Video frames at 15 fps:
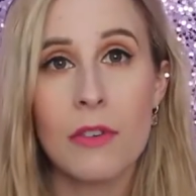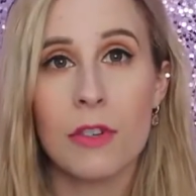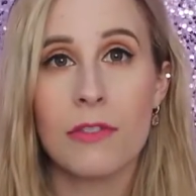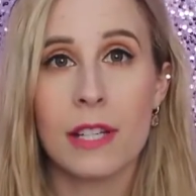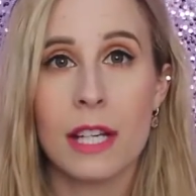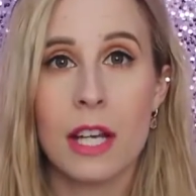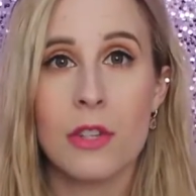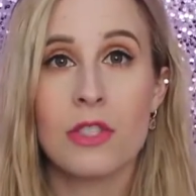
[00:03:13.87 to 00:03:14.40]
your
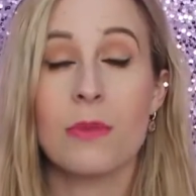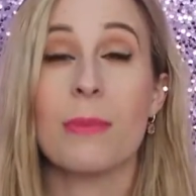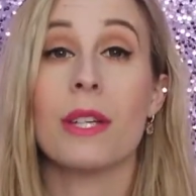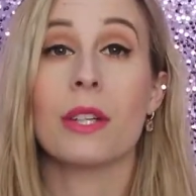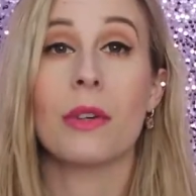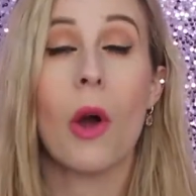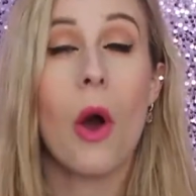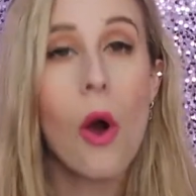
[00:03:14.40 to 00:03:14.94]
video to be
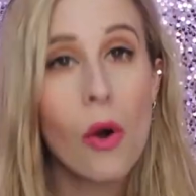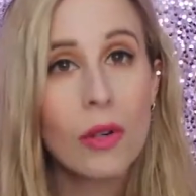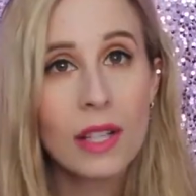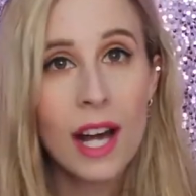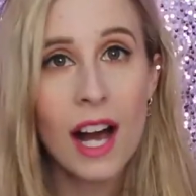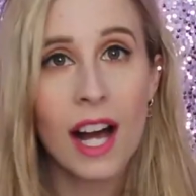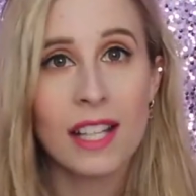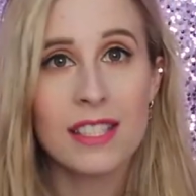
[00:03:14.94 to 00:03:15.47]
your own
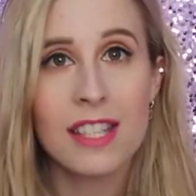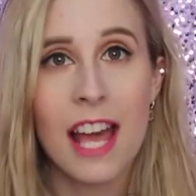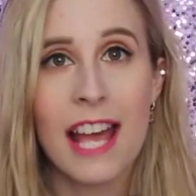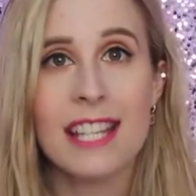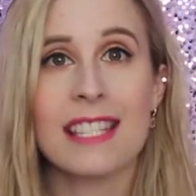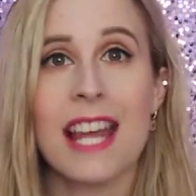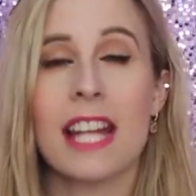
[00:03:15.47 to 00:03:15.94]
content,